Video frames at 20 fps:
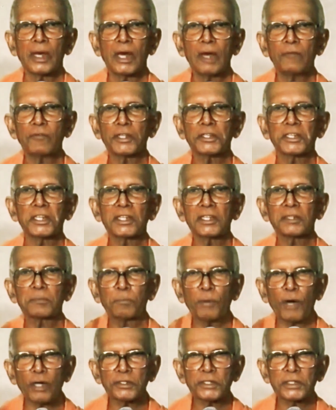everything
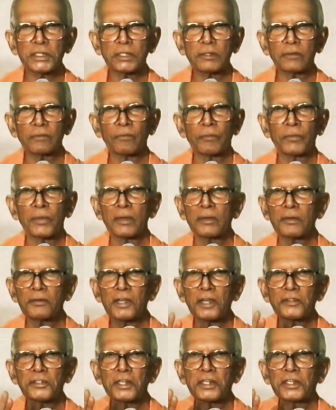is positive
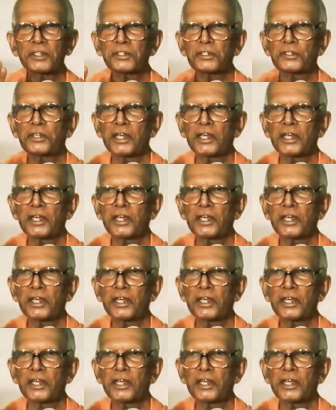nothing is